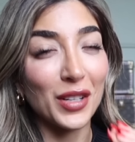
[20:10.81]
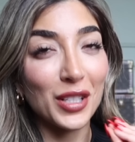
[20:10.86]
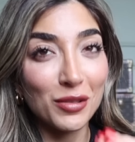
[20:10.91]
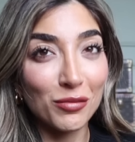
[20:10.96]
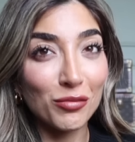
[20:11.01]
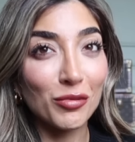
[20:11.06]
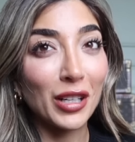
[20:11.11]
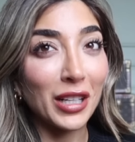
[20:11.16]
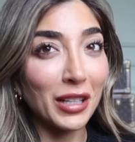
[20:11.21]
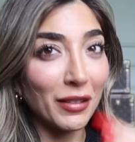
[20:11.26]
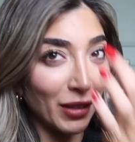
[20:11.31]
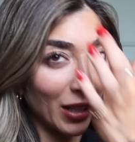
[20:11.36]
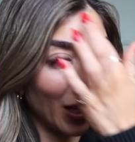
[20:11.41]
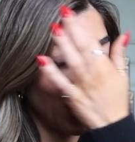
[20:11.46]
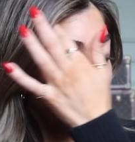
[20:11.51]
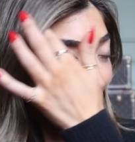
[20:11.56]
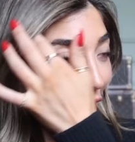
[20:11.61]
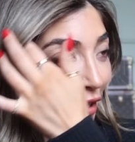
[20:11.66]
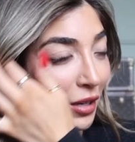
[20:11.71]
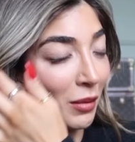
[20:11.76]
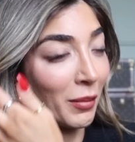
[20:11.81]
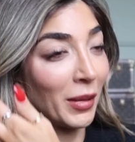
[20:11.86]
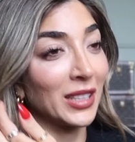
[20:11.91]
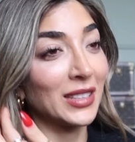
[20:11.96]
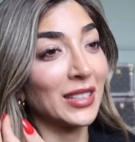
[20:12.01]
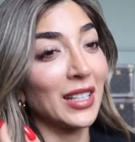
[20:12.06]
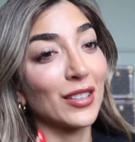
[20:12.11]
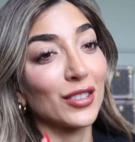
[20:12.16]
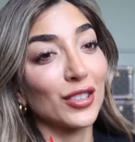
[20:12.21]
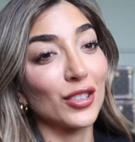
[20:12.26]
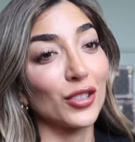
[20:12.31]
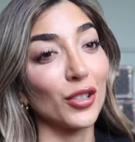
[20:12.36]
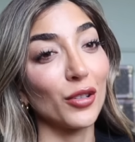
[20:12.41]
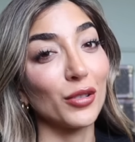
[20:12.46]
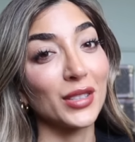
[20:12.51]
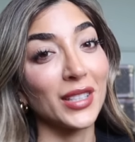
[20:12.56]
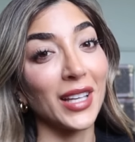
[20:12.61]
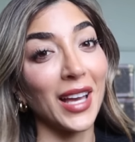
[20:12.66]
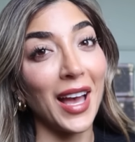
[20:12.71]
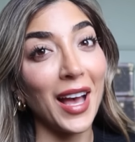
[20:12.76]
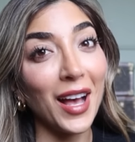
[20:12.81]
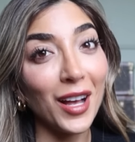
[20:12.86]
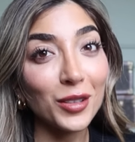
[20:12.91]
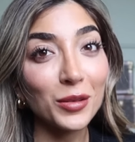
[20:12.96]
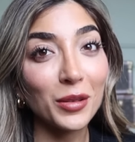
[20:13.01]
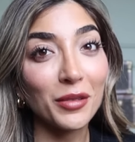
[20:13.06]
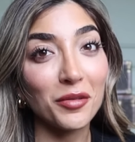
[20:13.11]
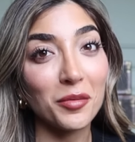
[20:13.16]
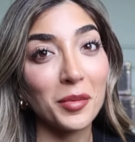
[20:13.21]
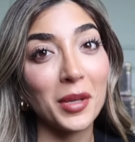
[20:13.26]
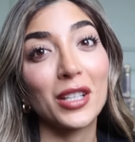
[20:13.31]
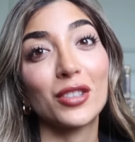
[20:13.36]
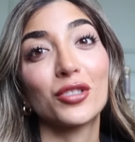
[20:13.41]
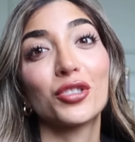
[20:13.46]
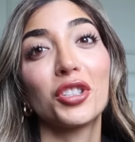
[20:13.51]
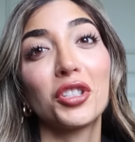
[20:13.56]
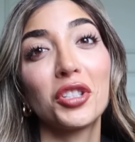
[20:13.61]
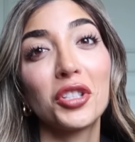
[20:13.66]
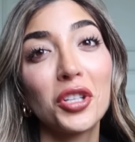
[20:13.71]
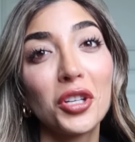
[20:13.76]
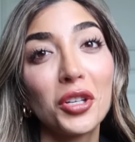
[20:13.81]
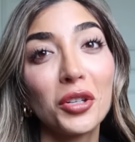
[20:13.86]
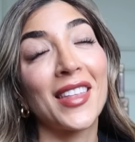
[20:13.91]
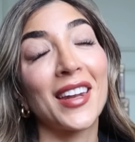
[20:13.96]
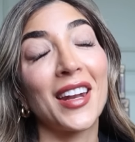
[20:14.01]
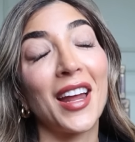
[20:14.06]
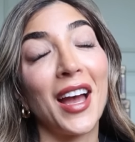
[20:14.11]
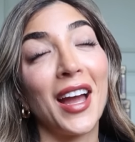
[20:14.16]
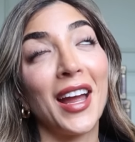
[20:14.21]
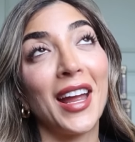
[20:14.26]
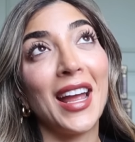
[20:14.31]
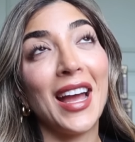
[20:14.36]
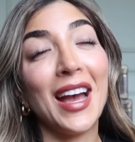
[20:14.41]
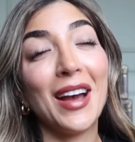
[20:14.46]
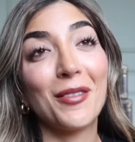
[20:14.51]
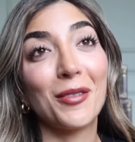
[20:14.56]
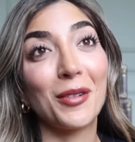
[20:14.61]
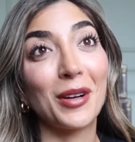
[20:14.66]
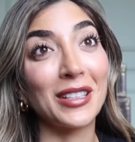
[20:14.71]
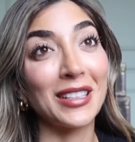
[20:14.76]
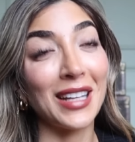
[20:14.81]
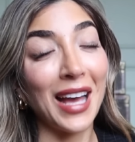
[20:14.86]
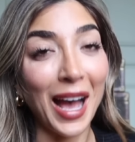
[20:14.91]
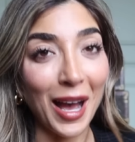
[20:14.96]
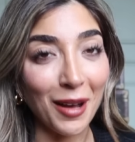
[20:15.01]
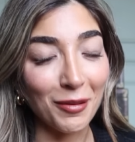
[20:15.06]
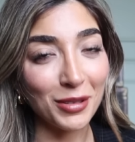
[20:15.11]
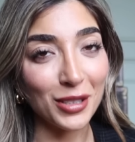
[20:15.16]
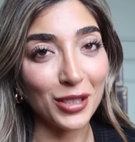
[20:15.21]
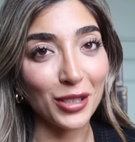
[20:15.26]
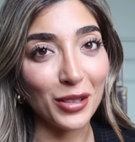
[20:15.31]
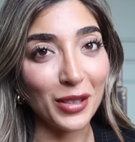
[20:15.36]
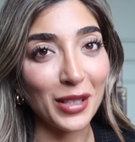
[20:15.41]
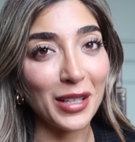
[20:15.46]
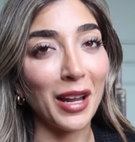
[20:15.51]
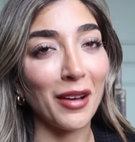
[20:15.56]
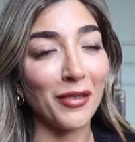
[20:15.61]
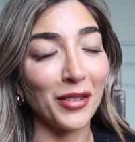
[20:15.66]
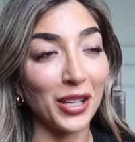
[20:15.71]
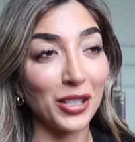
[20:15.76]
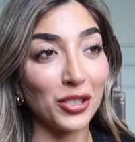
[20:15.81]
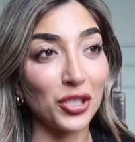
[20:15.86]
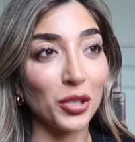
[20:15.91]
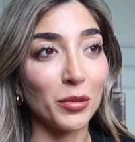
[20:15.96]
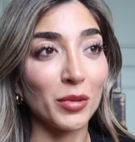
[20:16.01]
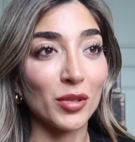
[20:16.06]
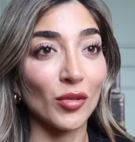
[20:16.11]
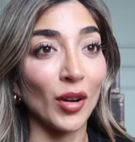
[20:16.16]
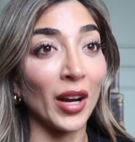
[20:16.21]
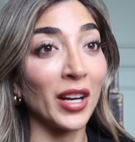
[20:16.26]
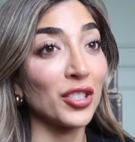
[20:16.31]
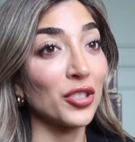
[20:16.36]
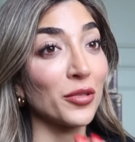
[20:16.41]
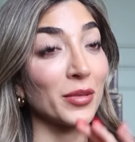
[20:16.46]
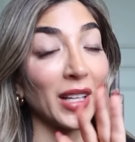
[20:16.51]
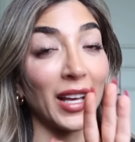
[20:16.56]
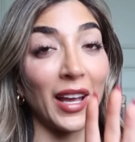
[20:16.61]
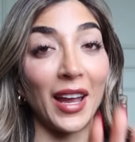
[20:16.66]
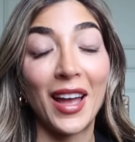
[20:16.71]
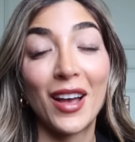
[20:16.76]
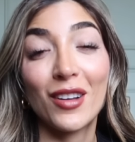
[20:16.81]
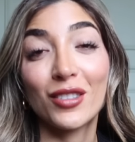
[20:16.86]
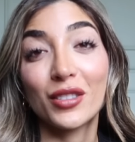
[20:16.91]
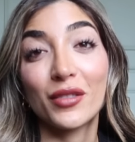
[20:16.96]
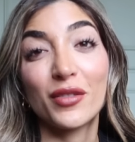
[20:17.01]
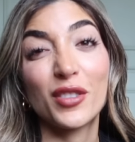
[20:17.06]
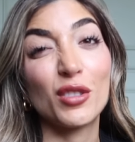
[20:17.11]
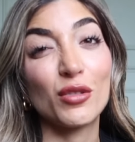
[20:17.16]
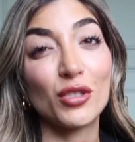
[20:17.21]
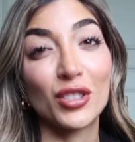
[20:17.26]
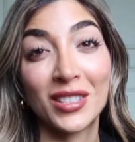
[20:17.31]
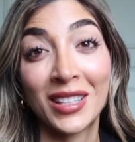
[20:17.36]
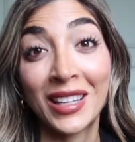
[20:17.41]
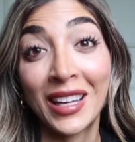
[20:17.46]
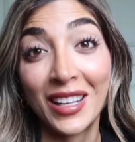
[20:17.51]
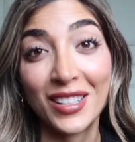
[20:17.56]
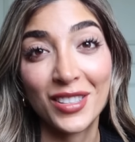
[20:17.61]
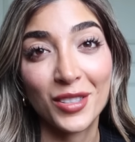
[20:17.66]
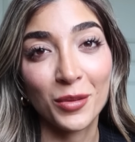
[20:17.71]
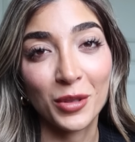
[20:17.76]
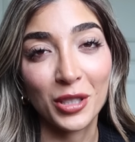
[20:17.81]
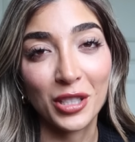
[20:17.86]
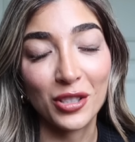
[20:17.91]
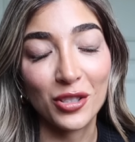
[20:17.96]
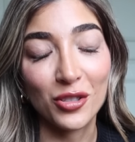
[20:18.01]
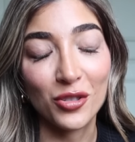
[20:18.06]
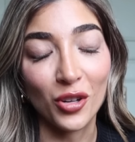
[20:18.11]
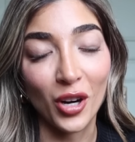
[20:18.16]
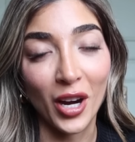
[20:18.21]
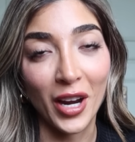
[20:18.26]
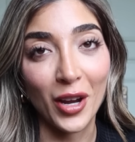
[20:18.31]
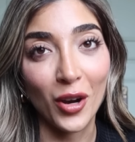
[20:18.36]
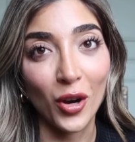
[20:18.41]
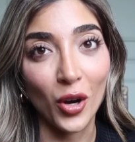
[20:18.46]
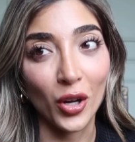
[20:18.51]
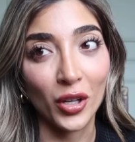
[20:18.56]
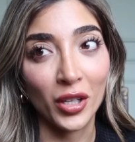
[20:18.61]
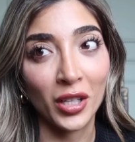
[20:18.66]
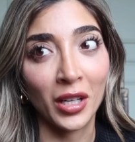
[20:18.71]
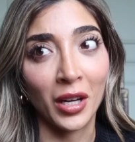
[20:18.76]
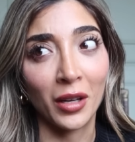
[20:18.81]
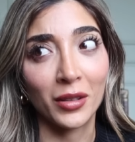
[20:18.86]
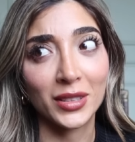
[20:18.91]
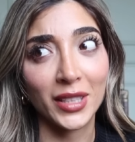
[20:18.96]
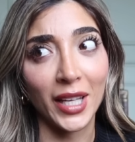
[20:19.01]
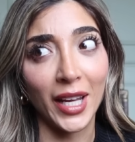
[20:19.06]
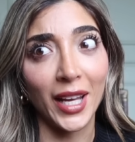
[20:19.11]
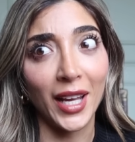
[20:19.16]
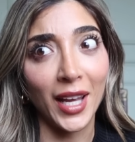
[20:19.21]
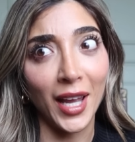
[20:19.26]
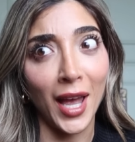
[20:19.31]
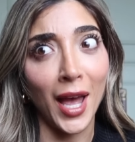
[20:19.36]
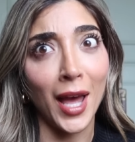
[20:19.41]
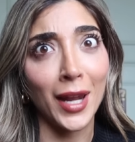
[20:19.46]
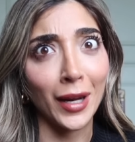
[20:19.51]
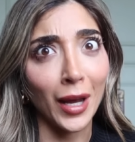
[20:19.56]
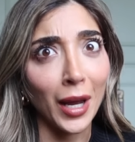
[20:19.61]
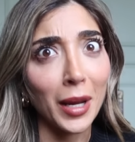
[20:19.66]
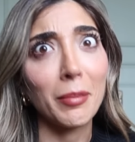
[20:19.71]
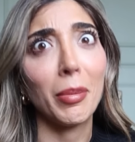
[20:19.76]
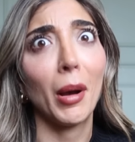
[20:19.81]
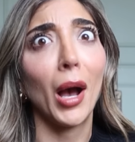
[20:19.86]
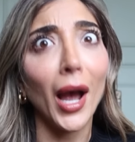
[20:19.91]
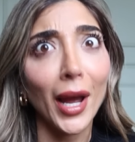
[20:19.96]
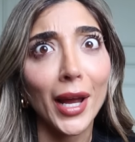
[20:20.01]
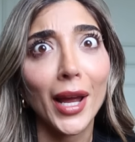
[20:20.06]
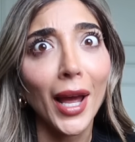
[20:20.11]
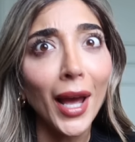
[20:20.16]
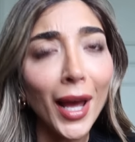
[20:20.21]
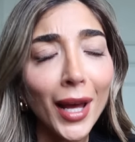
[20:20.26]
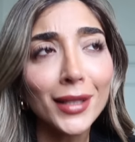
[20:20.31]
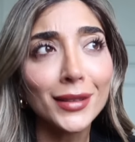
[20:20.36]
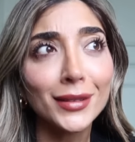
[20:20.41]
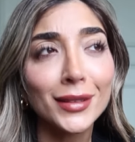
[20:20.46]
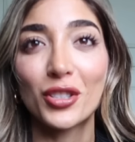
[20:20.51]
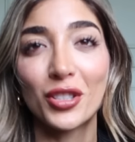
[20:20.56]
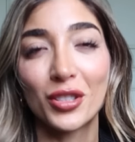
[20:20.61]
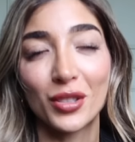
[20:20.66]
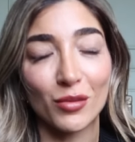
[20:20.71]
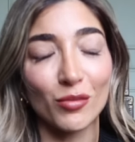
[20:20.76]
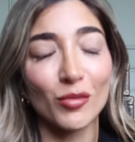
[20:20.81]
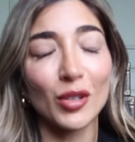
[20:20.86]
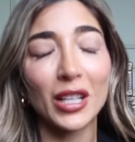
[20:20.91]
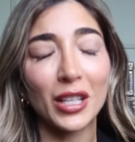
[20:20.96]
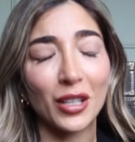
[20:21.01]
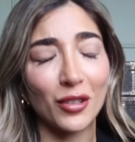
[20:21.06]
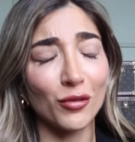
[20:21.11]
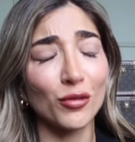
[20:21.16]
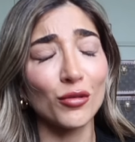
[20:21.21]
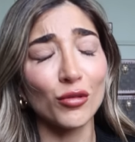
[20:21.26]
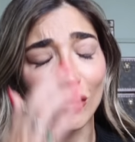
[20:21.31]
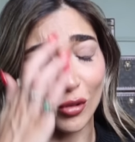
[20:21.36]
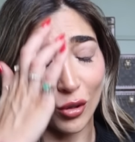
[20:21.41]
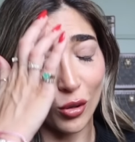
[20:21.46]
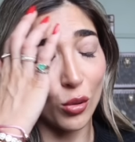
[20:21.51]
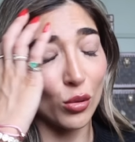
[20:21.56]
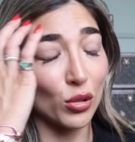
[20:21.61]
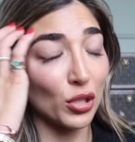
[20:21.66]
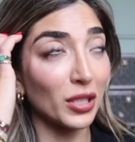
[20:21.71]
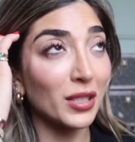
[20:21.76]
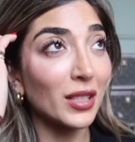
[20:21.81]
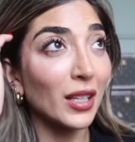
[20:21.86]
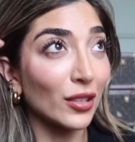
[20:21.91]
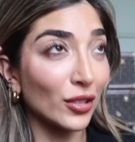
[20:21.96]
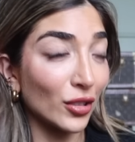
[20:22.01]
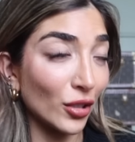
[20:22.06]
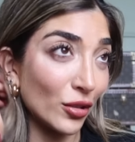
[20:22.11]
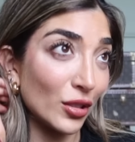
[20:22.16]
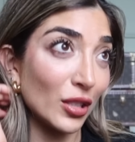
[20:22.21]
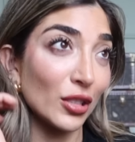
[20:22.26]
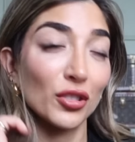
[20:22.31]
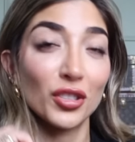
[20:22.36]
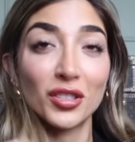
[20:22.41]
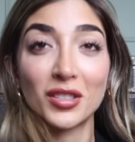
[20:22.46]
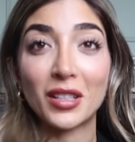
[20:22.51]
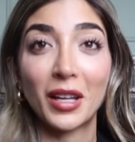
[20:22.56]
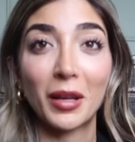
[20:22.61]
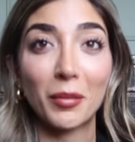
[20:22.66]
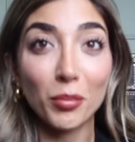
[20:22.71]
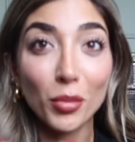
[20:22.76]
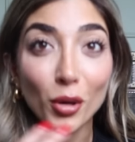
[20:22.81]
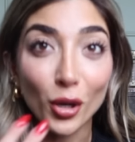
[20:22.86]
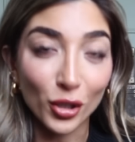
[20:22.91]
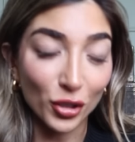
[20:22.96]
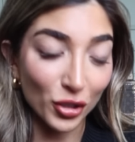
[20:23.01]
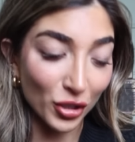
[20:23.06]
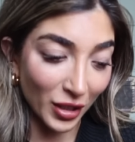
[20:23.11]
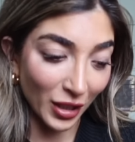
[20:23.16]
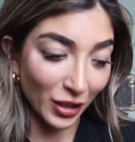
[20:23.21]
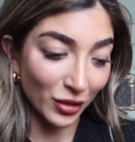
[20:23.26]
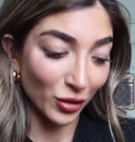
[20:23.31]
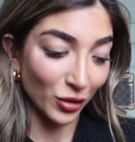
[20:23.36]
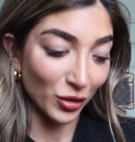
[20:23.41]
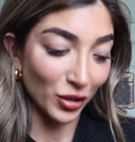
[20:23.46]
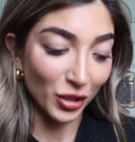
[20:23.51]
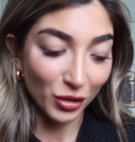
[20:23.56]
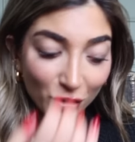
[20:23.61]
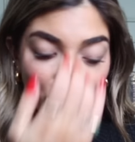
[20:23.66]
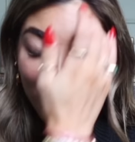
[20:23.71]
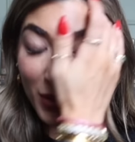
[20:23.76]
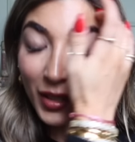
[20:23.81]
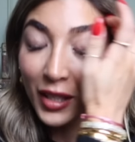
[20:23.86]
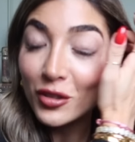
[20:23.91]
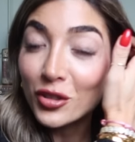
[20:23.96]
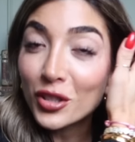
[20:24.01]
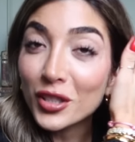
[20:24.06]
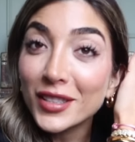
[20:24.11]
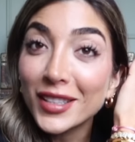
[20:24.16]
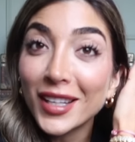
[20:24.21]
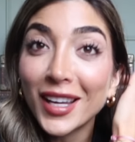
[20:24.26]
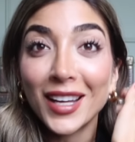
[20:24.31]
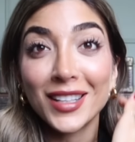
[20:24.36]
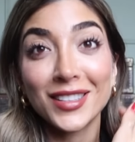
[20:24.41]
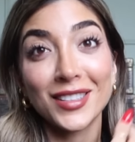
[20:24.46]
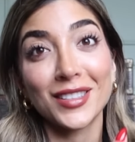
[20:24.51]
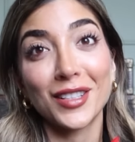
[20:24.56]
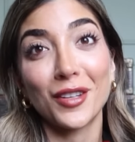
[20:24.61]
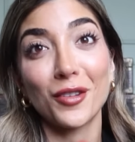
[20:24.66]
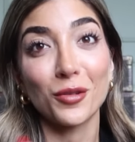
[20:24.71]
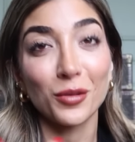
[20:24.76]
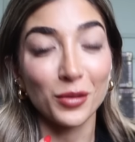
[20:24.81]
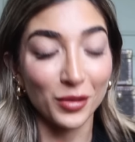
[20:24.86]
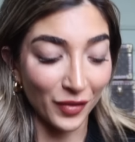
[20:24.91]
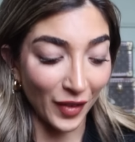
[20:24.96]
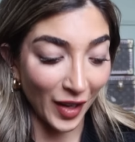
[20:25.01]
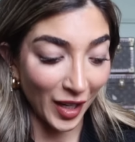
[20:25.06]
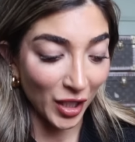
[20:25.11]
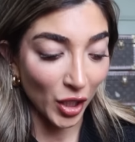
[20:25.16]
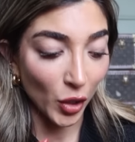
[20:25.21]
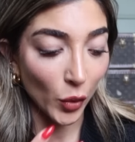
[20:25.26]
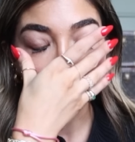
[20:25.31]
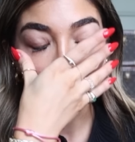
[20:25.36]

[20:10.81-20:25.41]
It's really, really hard, and my sales associate held on for me because she knew that I would absolutely love it, and she was right. She was like, I held it for you just in case you wanted to try it on, and I was like, can I buy it? She's a really gorgeous sales associate. She doesn't like push things onto you. She's like, just in case, because I thought it was very you.